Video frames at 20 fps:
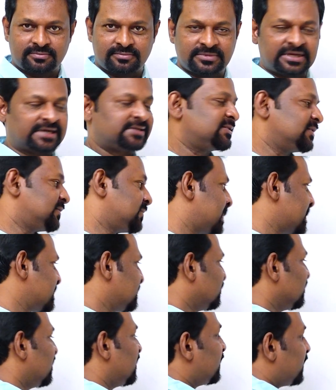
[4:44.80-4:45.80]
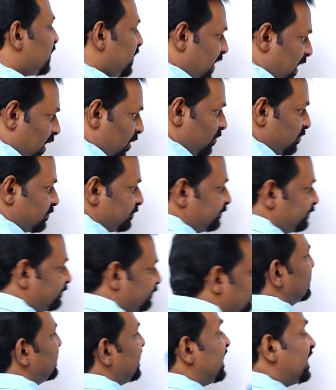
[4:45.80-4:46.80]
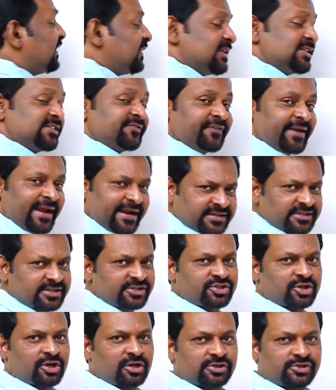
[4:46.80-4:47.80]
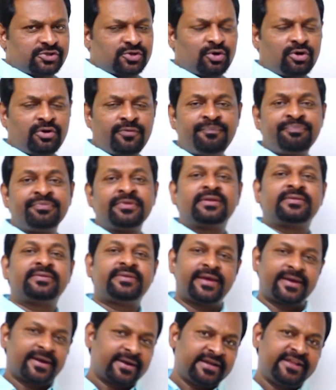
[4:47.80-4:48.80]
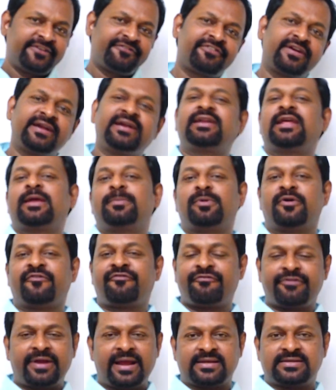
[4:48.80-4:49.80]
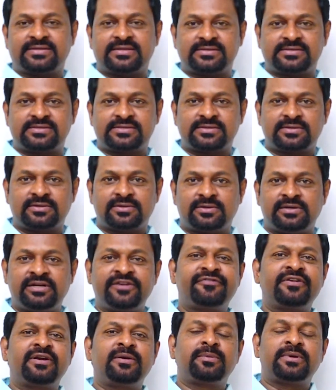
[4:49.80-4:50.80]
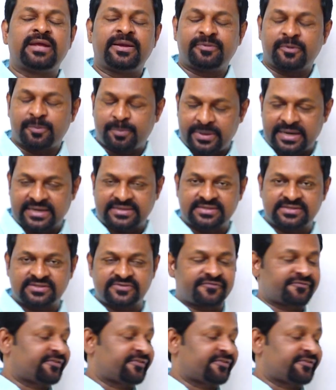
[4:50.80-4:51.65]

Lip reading: That's it. Now, in these fractions also, there are different type of fractions. Different type of fractions.